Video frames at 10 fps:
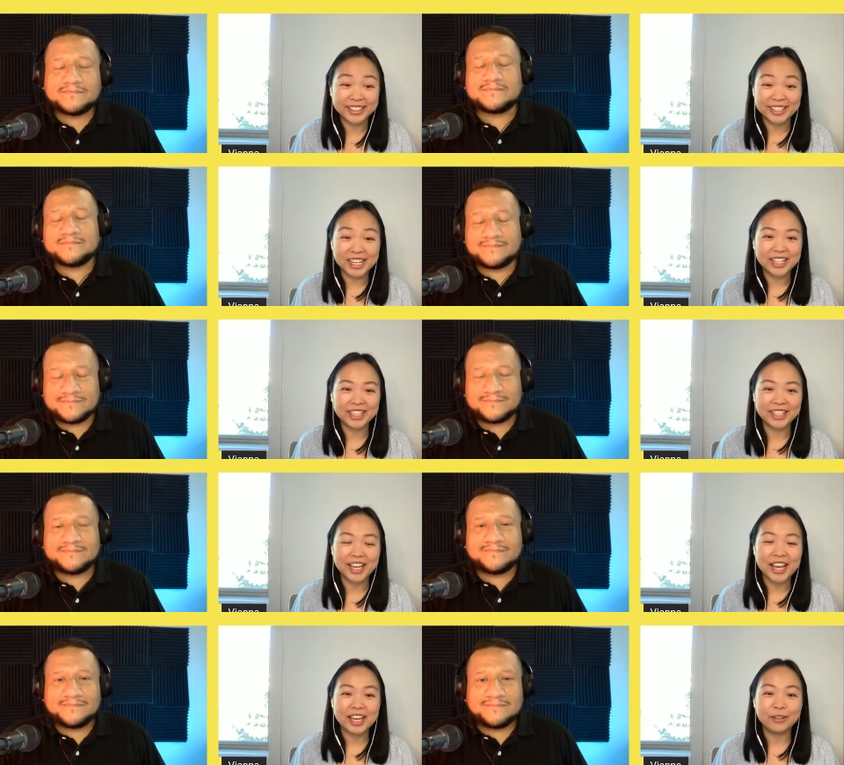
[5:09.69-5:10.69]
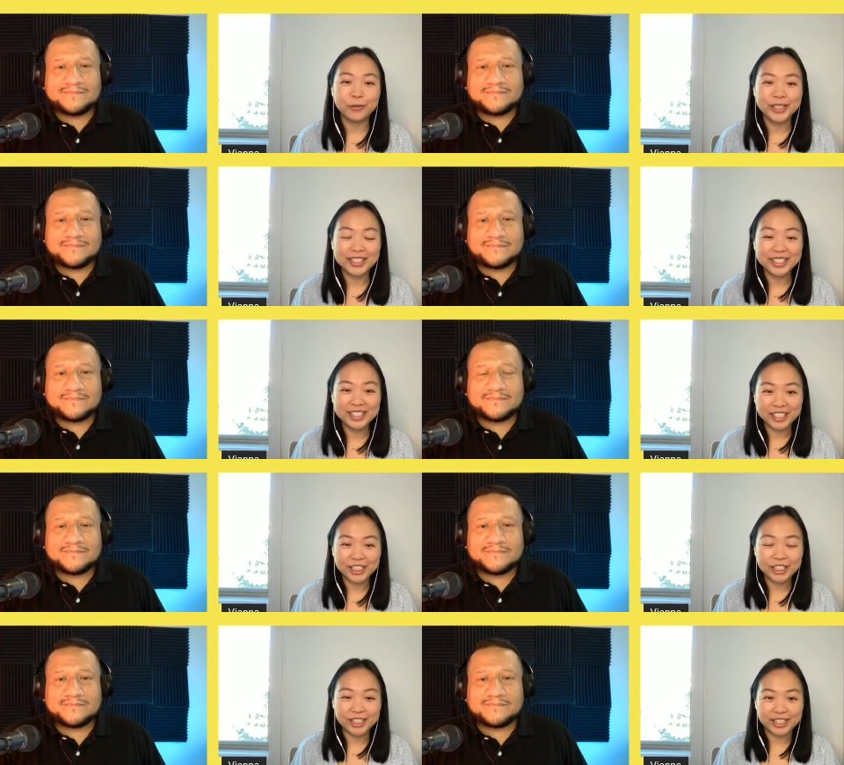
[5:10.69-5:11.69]
Speaker 1: society if we can
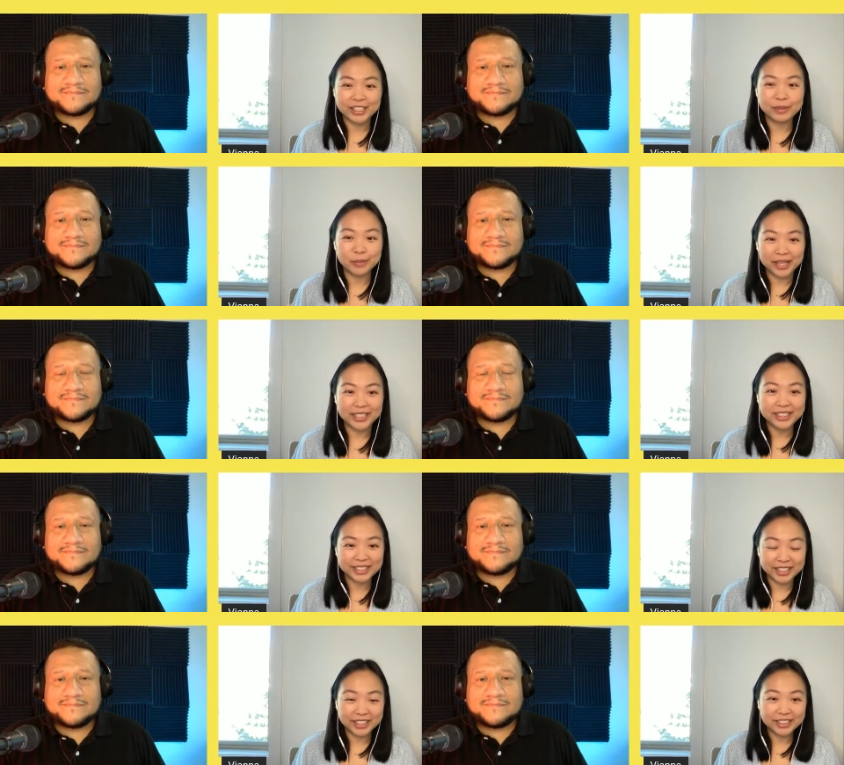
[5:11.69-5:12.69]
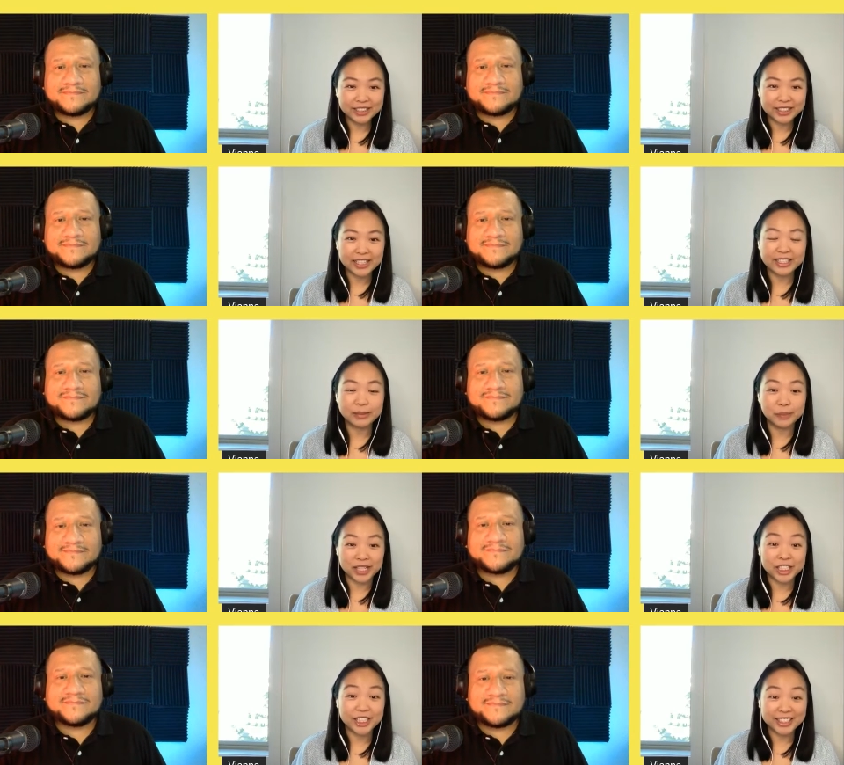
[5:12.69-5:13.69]
teach these money skills these
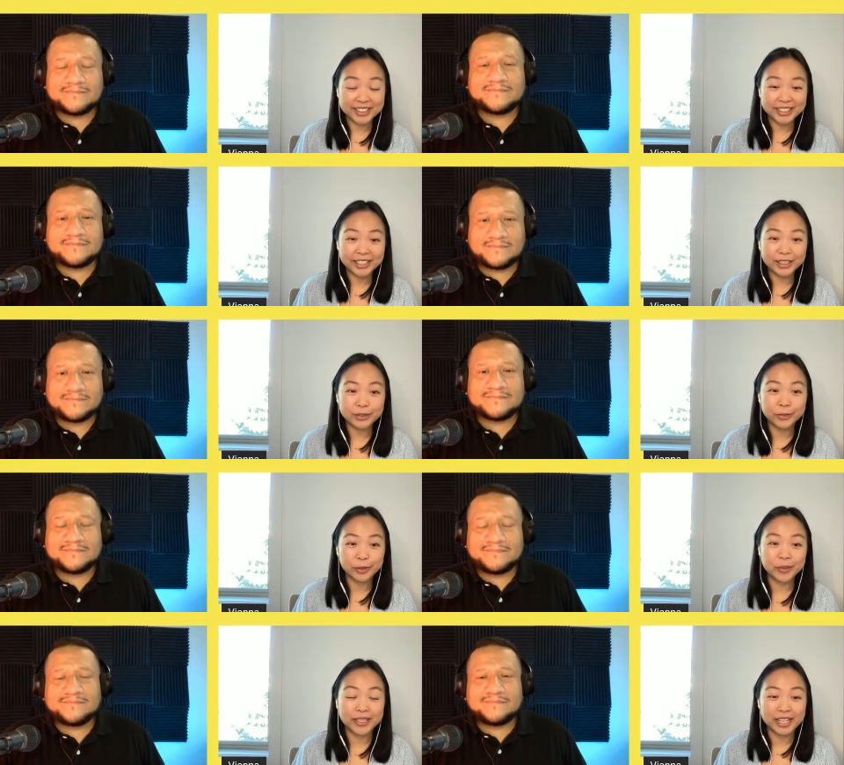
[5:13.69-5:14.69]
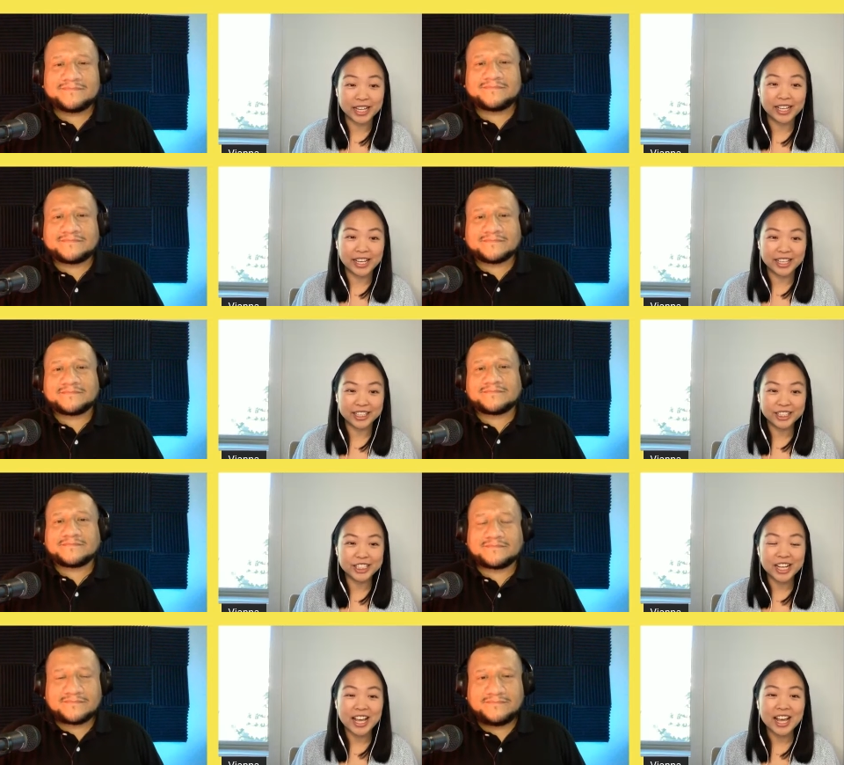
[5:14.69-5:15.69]
budgeting skills from a young
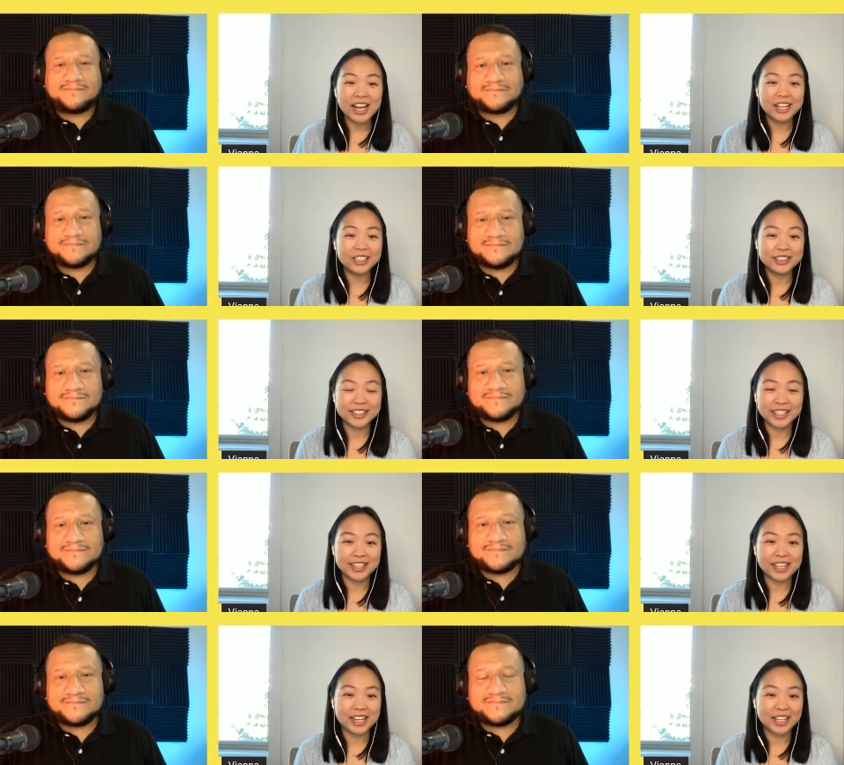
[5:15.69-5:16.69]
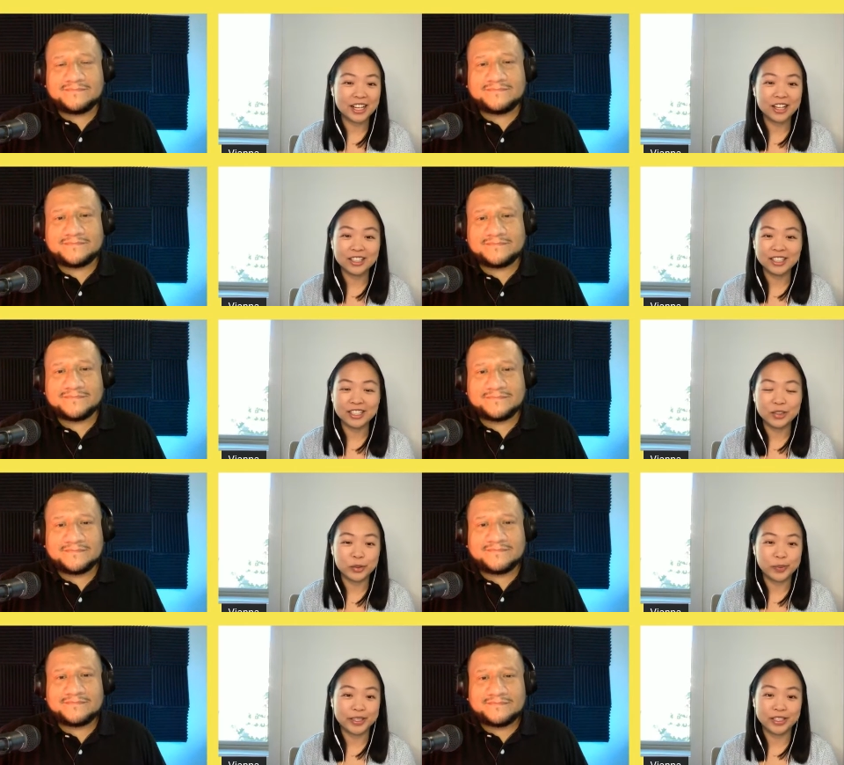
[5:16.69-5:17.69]
age i just think that our kids
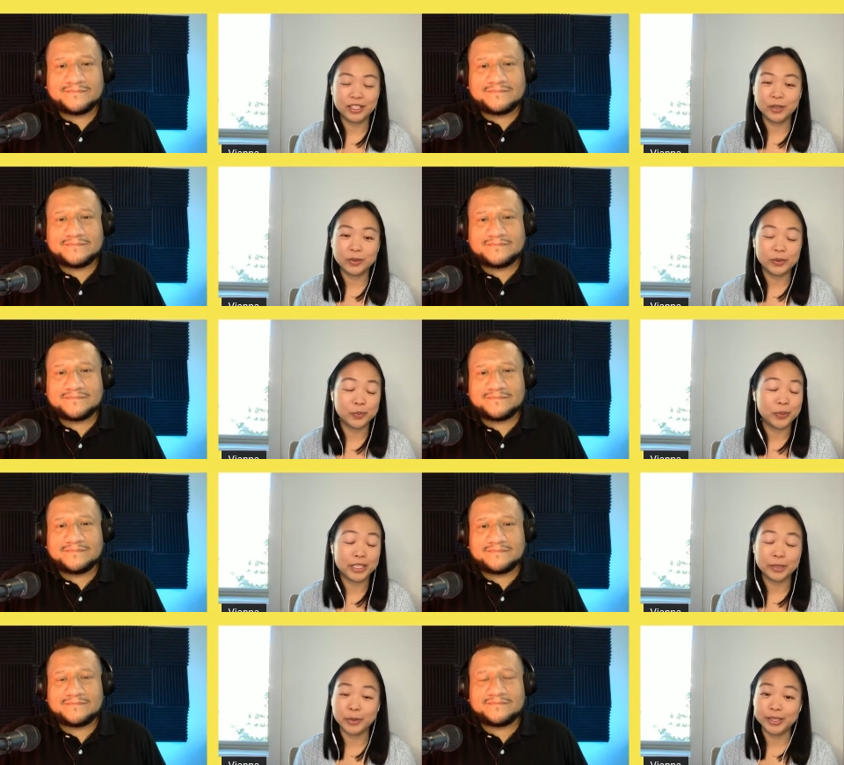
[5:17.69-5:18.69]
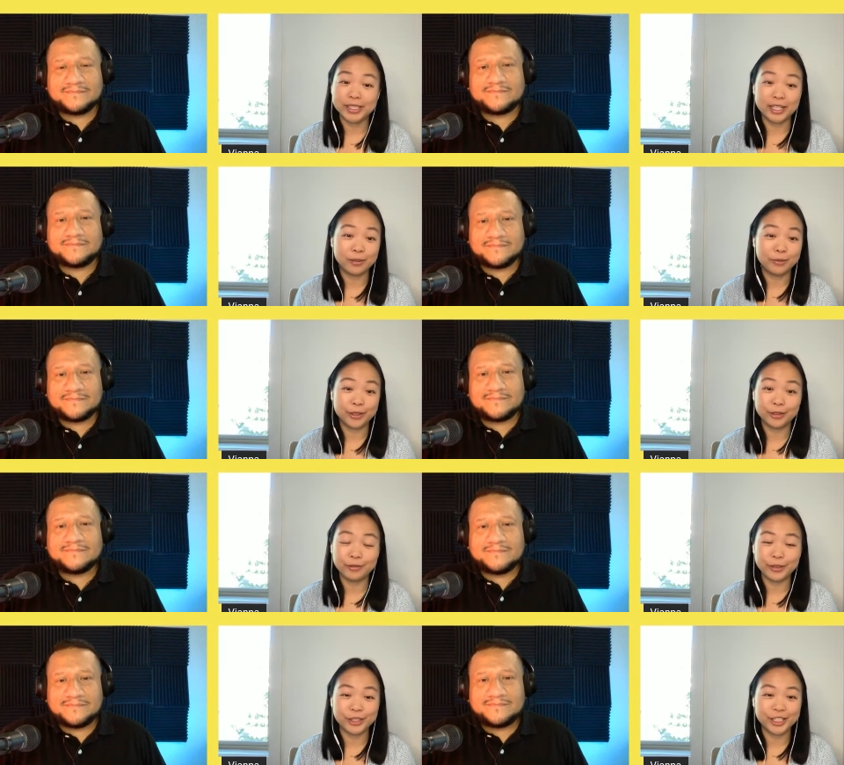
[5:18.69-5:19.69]
will be so much more set up for the
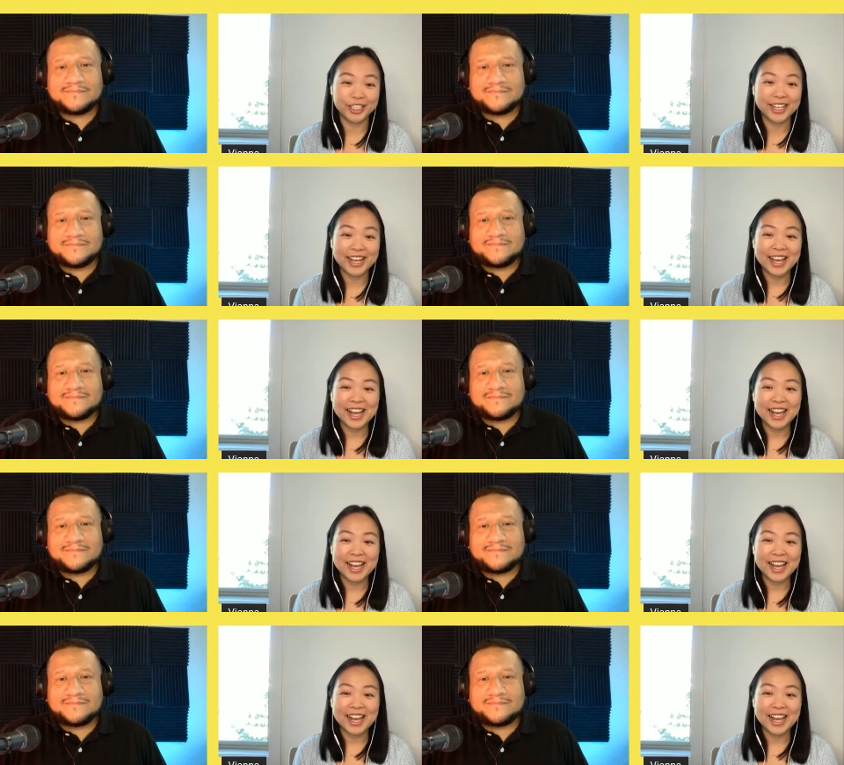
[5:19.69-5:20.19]
future